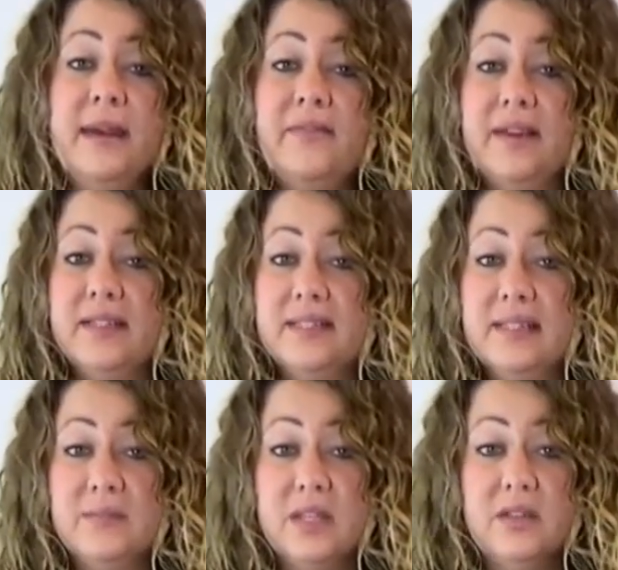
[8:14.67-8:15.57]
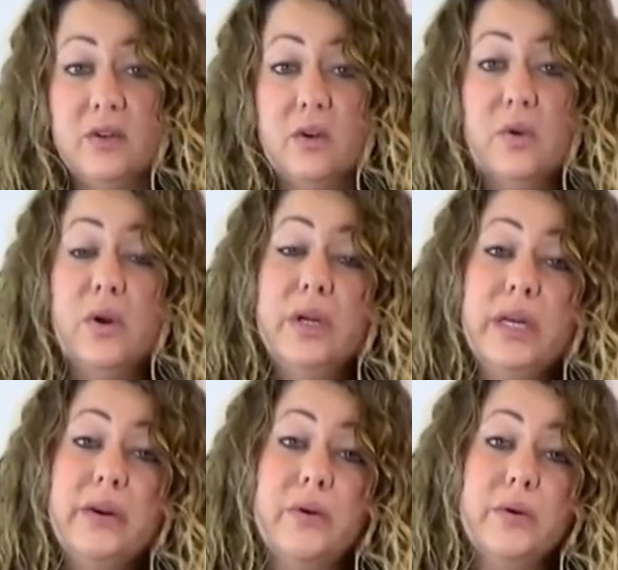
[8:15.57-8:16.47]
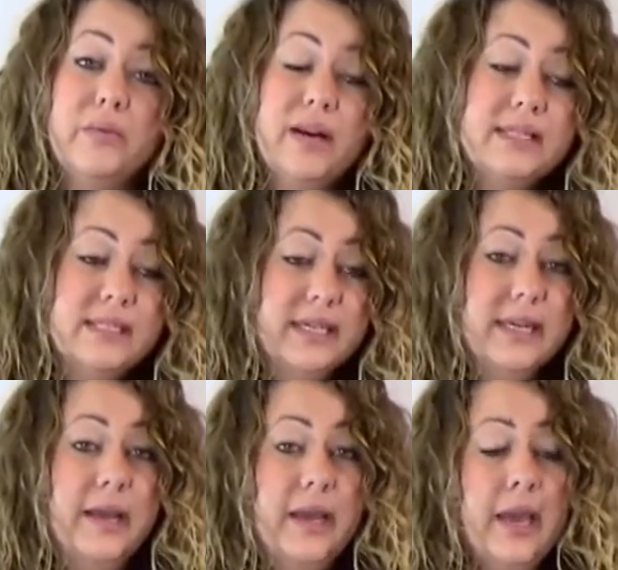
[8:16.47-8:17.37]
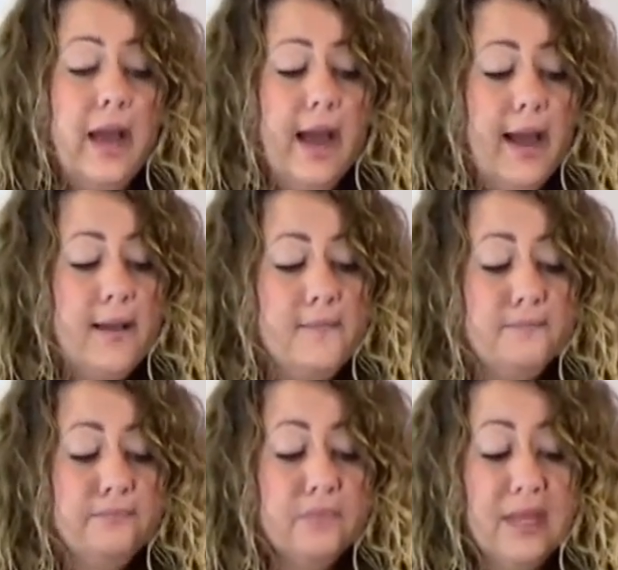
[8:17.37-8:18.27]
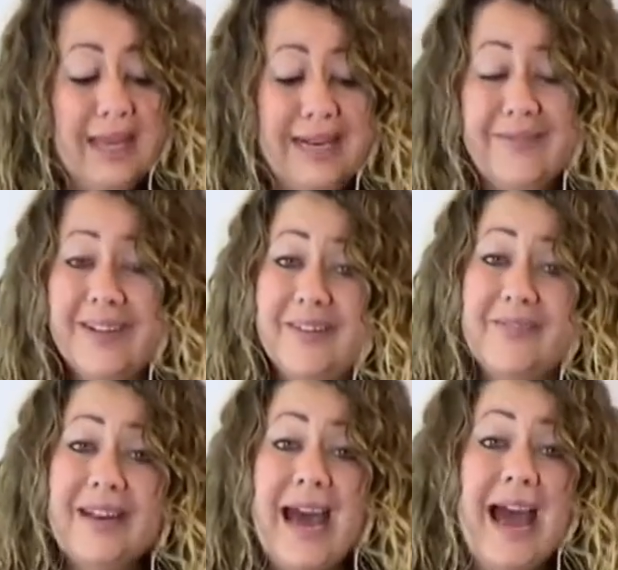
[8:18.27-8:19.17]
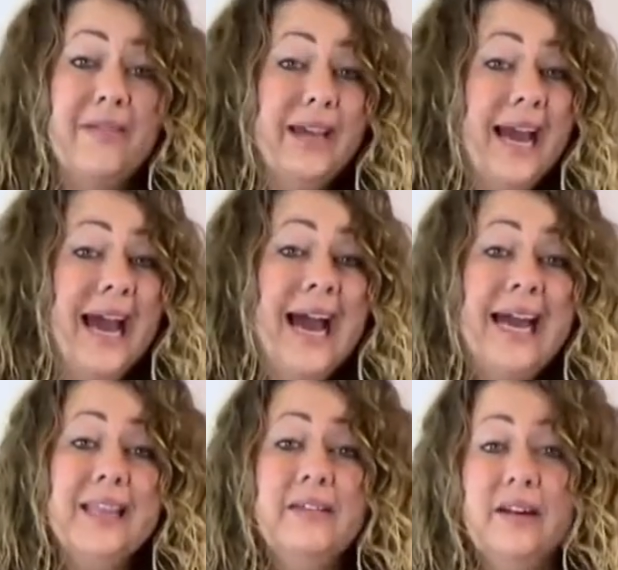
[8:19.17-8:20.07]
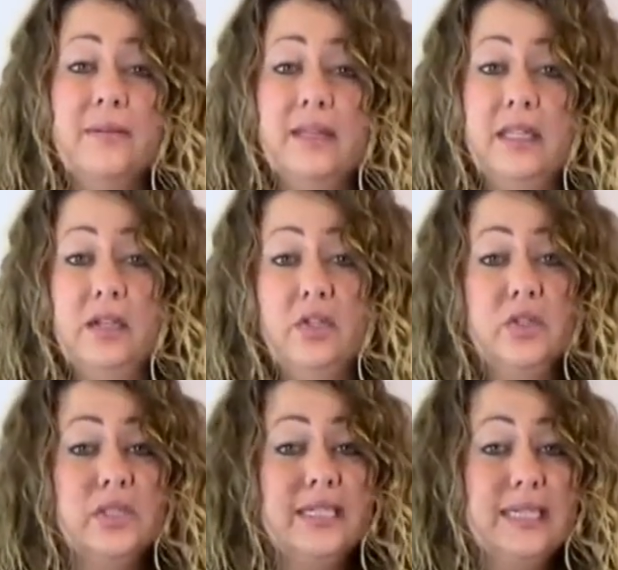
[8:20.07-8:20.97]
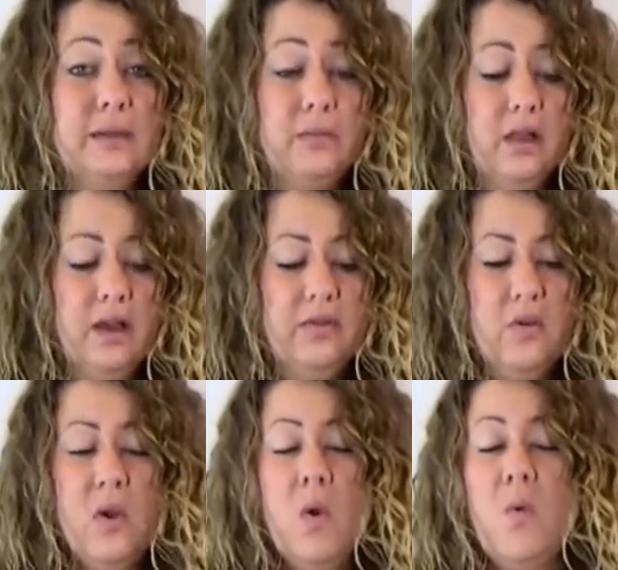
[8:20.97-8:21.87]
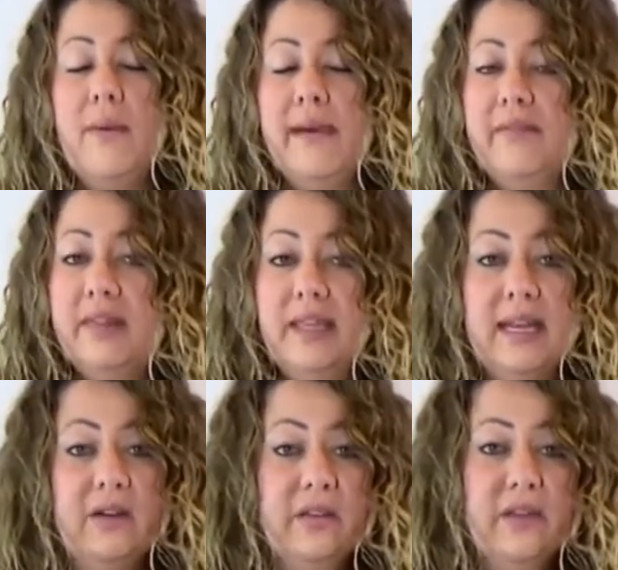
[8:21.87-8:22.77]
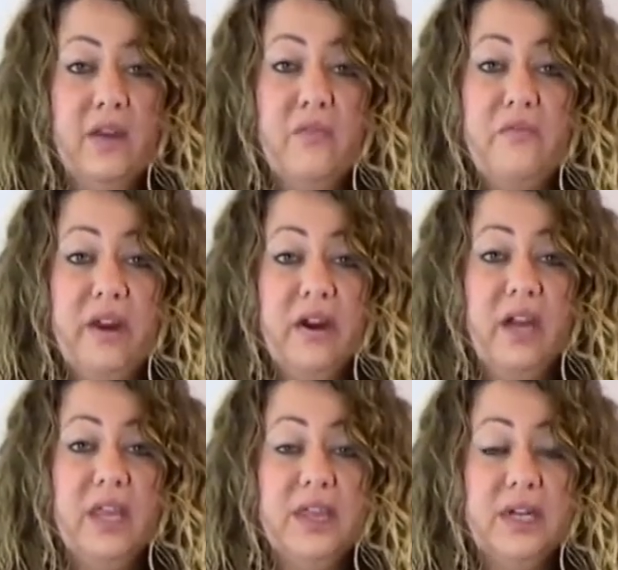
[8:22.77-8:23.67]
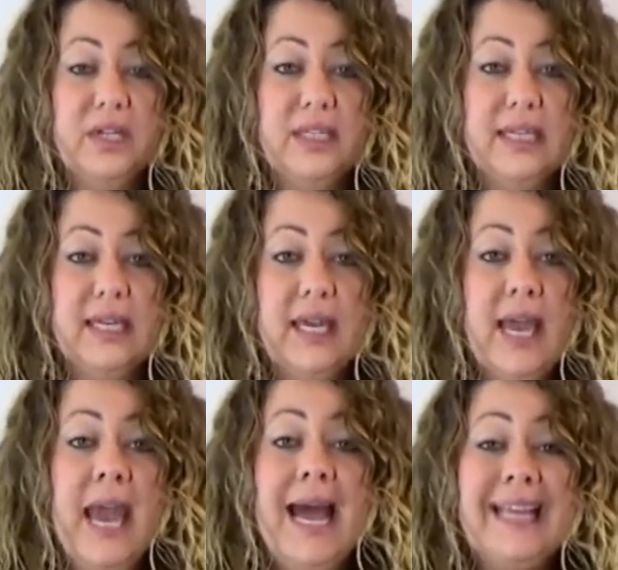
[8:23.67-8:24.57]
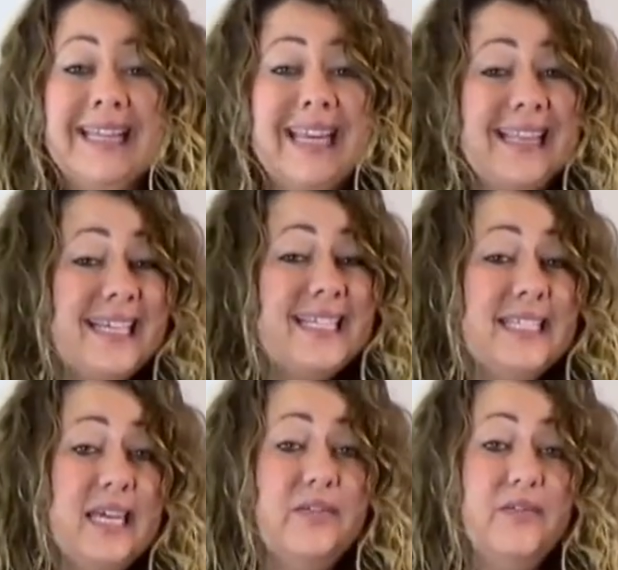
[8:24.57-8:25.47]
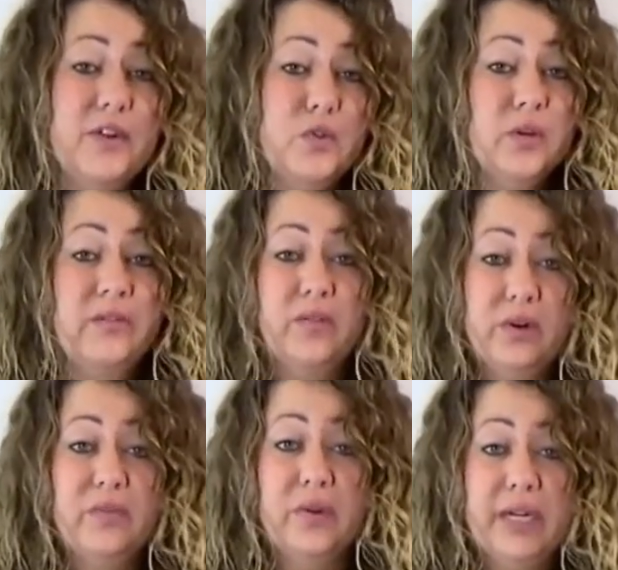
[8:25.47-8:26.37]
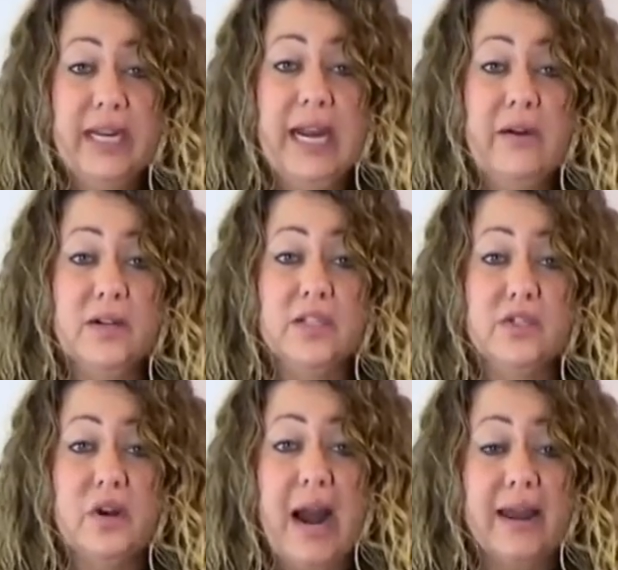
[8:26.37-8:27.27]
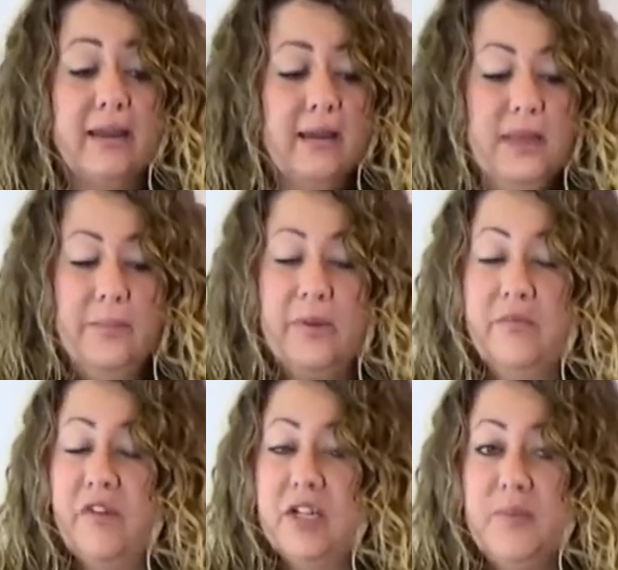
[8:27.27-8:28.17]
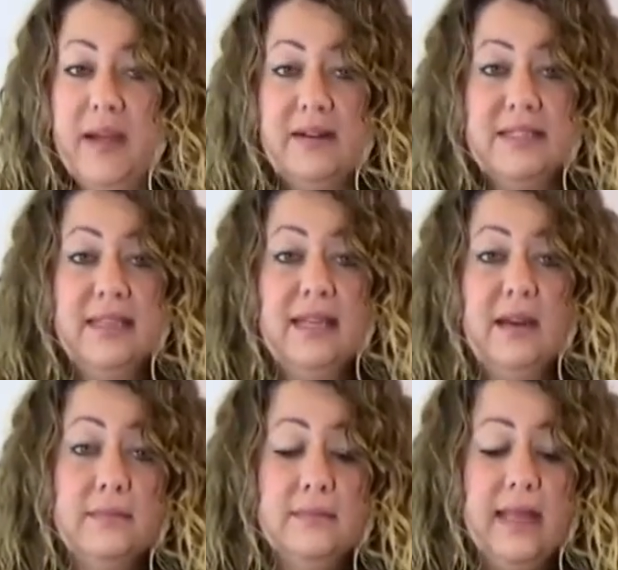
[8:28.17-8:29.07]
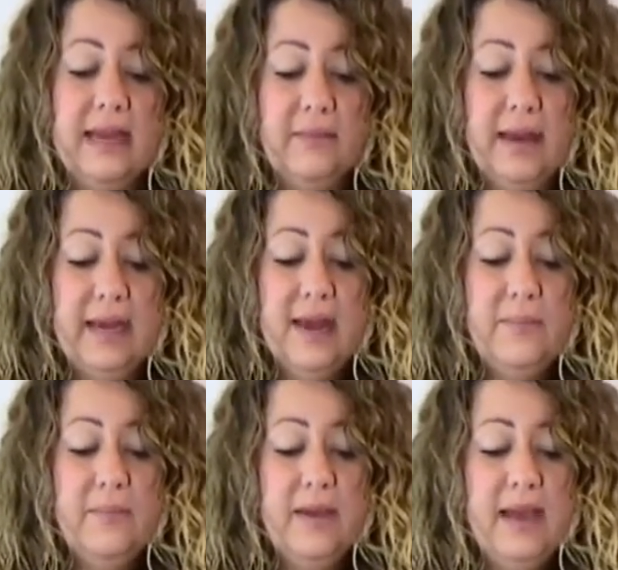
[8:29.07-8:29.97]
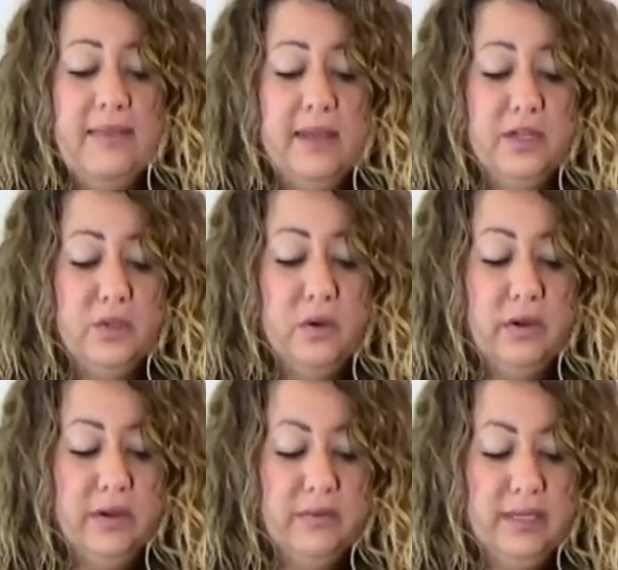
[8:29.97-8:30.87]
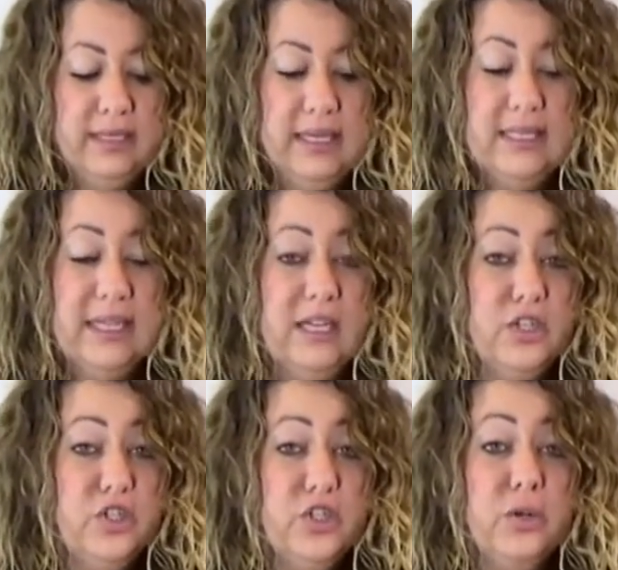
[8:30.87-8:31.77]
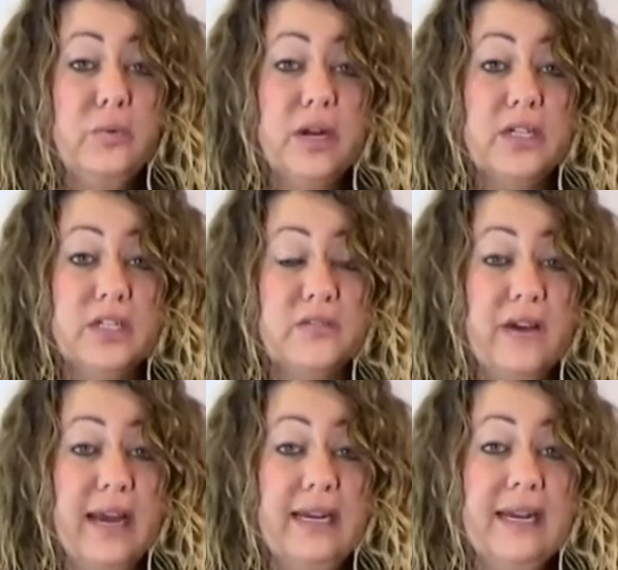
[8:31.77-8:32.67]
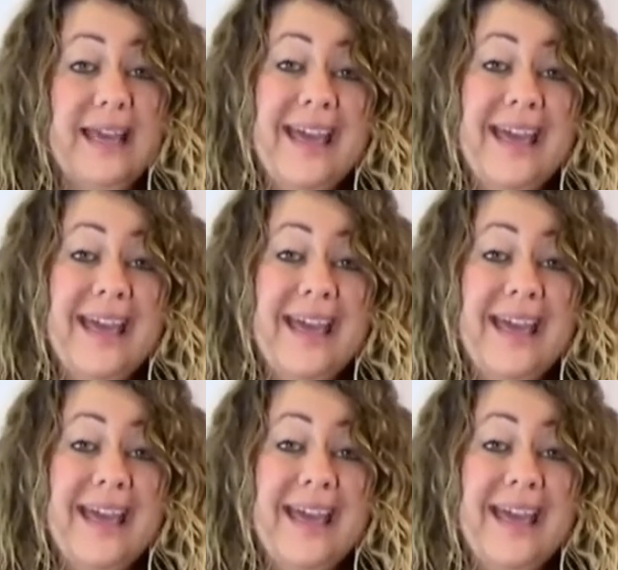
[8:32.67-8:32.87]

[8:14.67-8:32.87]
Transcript: If it seems a little corroded or rusted, and even if not, we highly recommend that you use a damp cloth, wipe everything down in there very thoroughly, and then let this sit for 24 to 48 hours and dry. Then put fresh batteries in there, lock it back up, and then do all your resets, and it should work just fine.